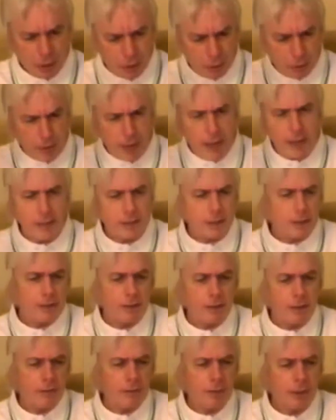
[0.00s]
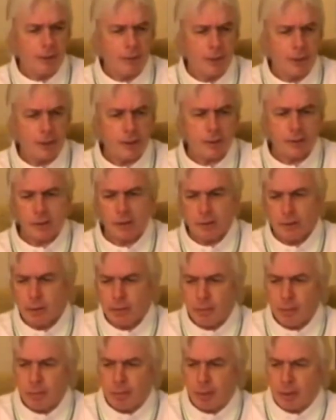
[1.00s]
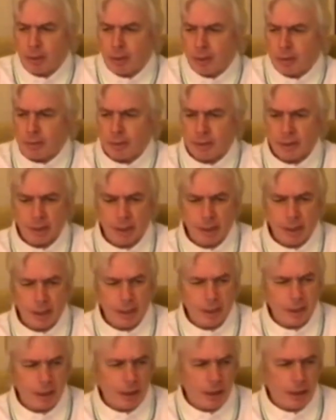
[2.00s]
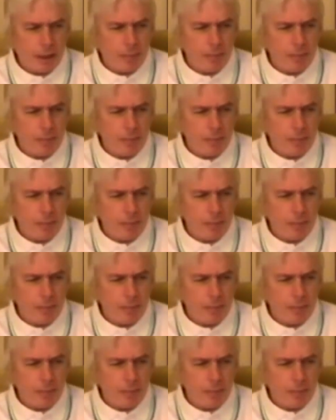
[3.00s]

creator of this human body originally